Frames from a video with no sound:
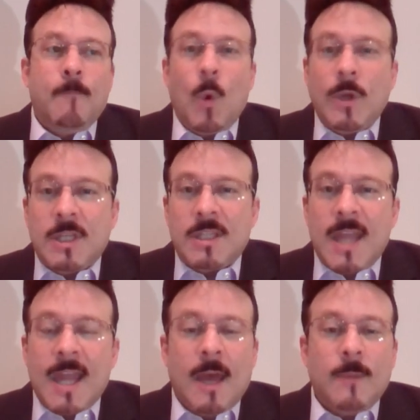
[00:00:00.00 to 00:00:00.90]
Boise
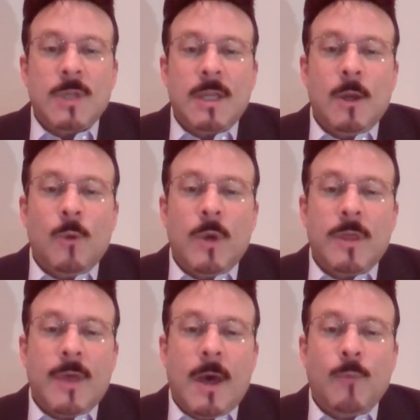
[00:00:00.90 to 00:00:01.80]
State comes in here
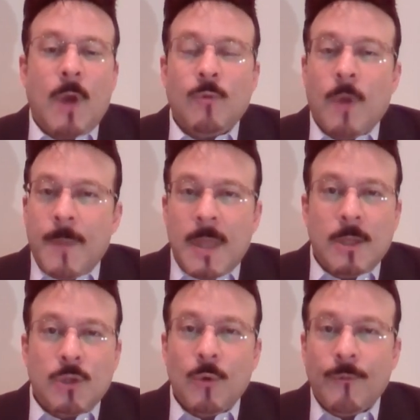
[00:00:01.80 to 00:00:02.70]
with Brett
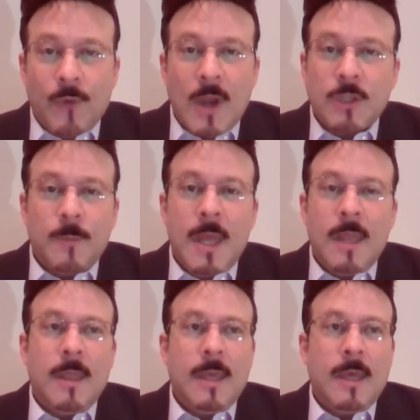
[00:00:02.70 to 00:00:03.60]
Rippon, the true
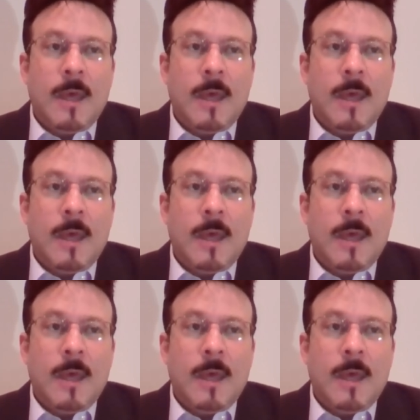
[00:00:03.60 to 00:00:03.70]
freshman,